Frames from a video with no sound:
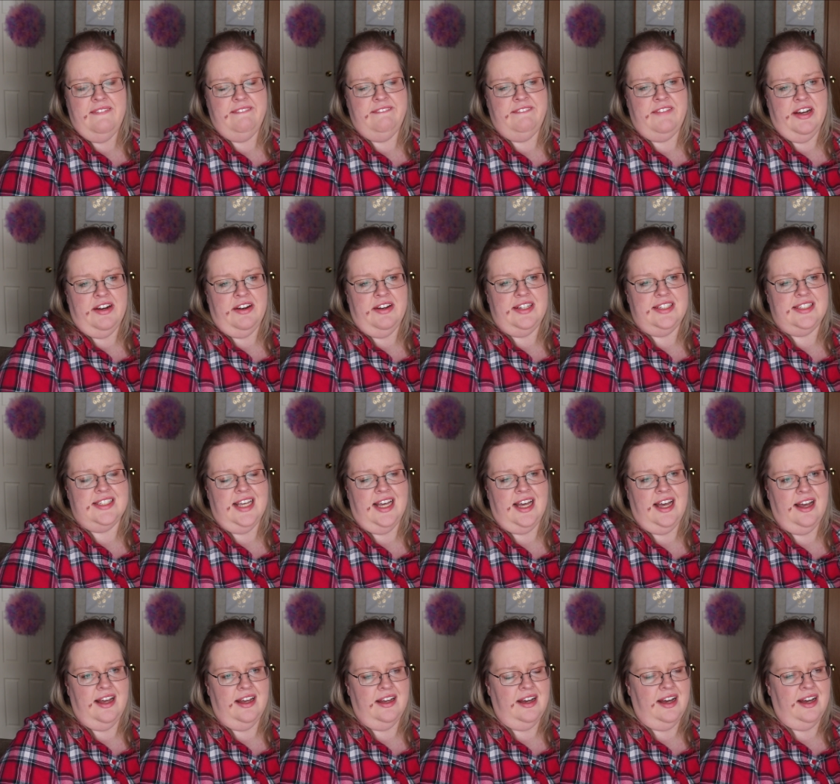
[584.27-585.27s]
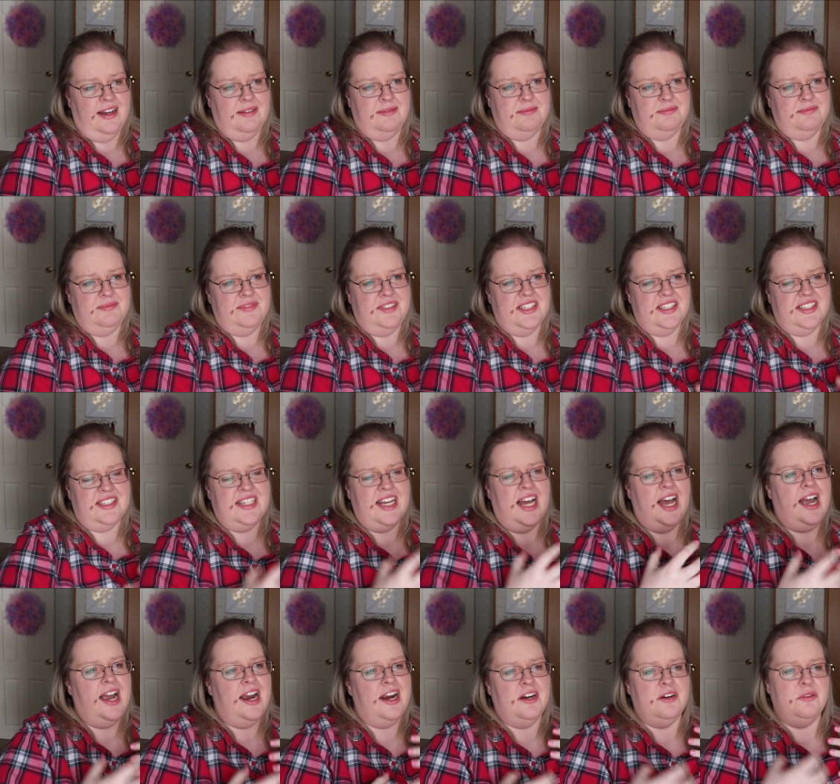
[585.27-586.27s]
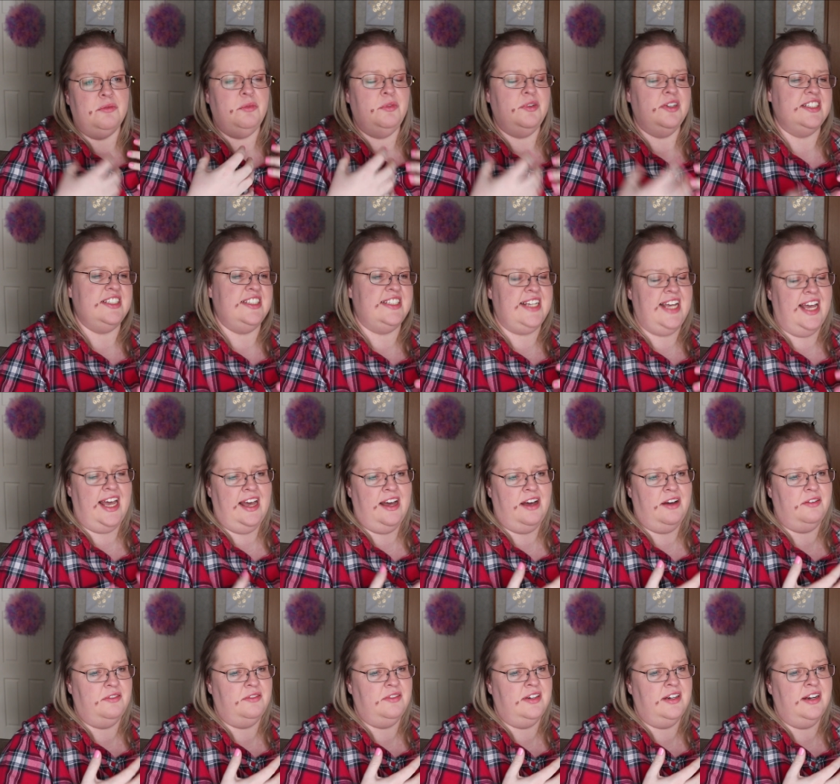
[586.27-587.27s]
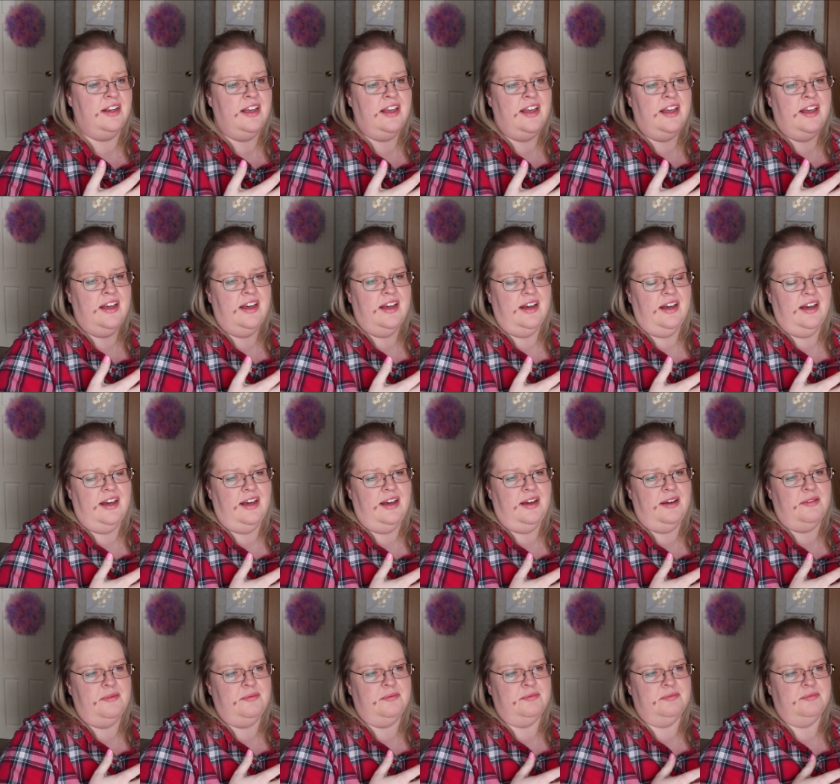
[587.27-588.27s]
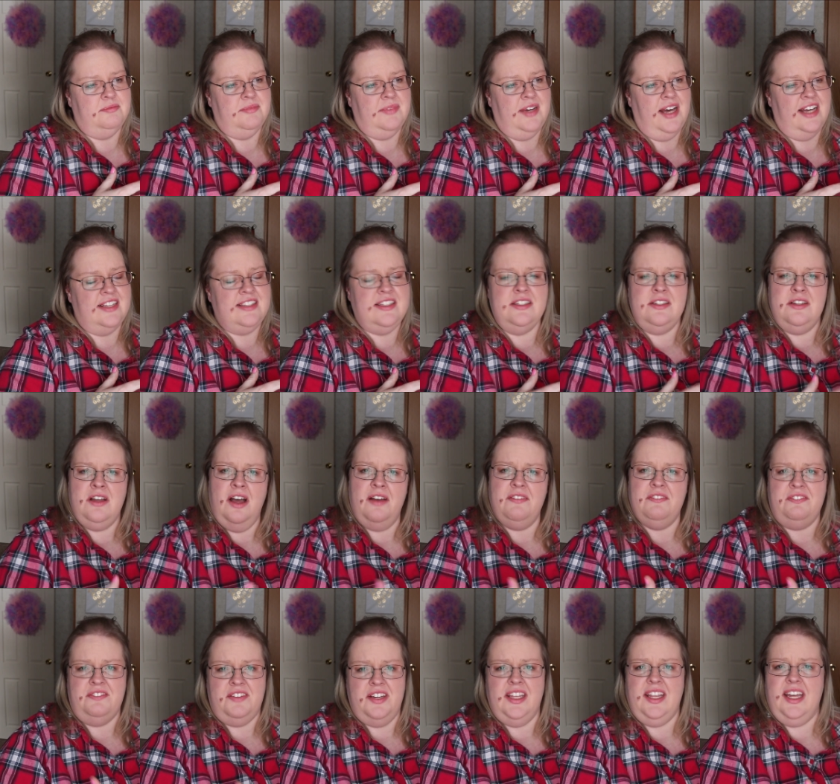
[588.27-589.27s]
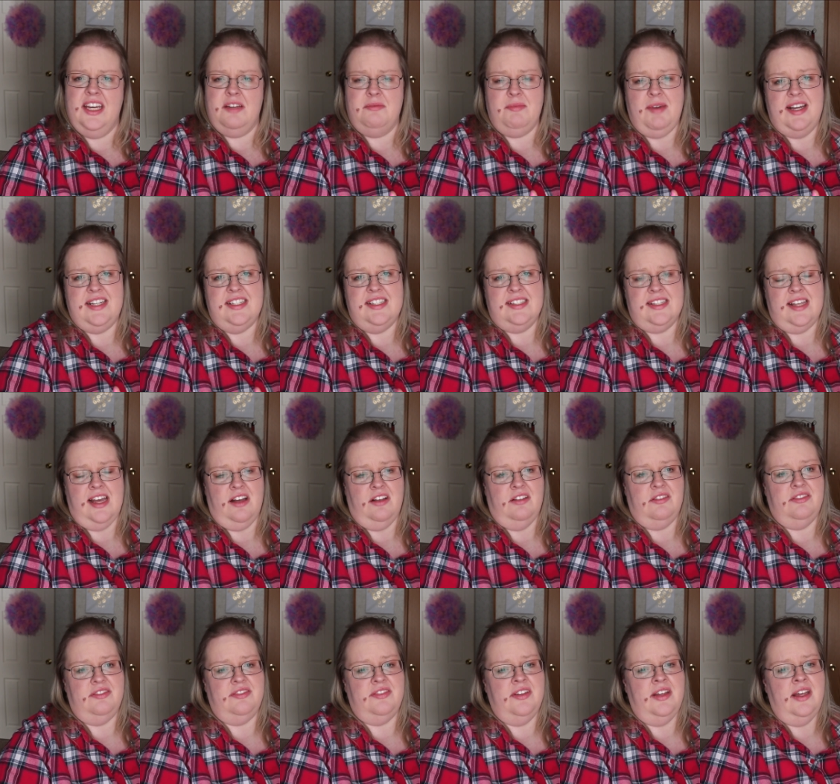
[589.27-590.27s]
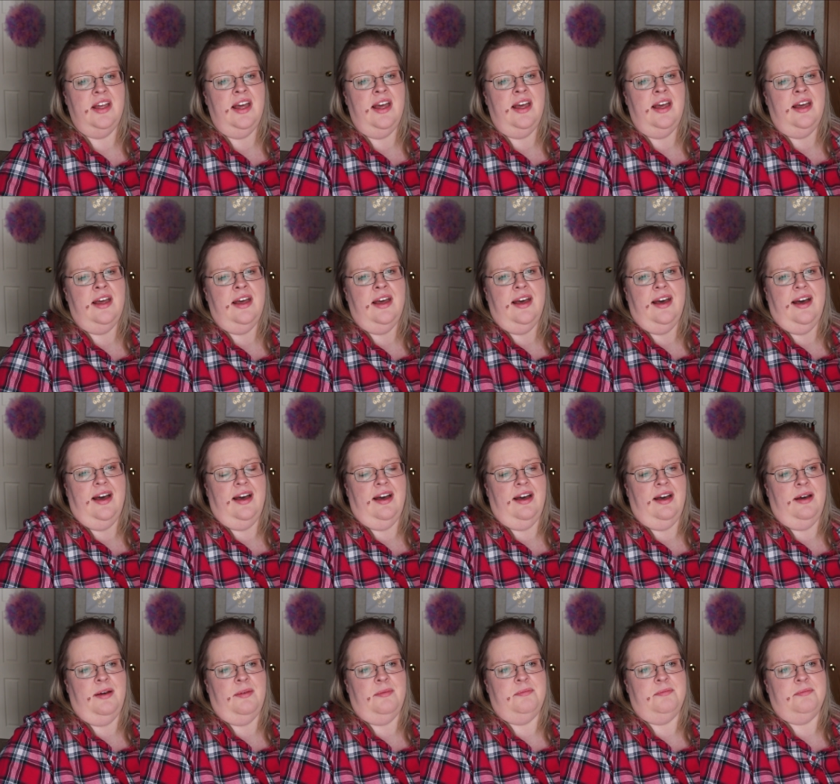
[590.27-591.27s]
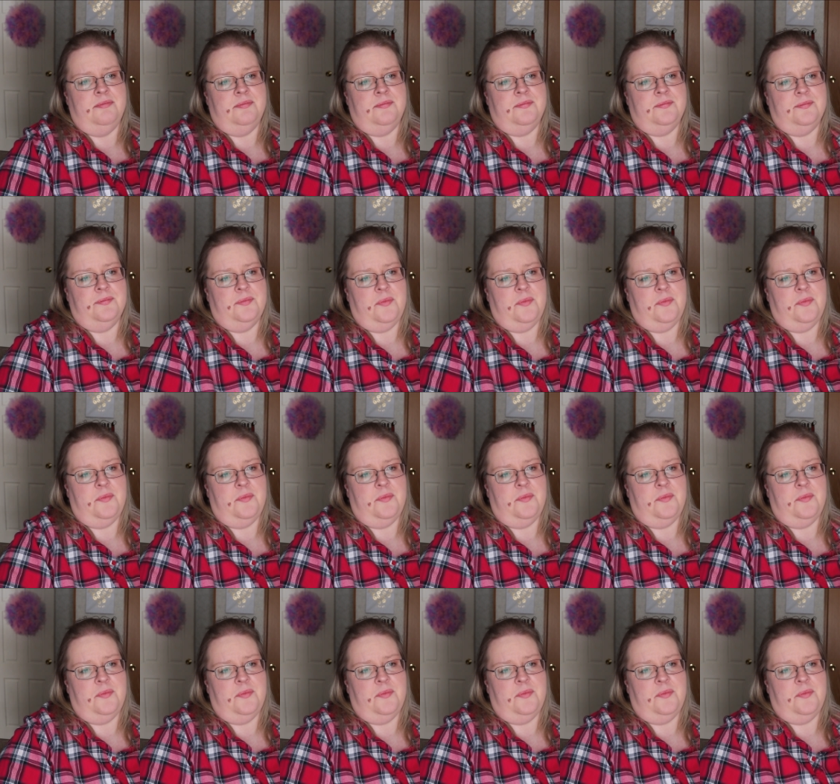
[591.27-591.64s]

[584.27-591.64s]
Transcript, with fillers: very um, just tired, worn down, um, I did not feel like myself. Um,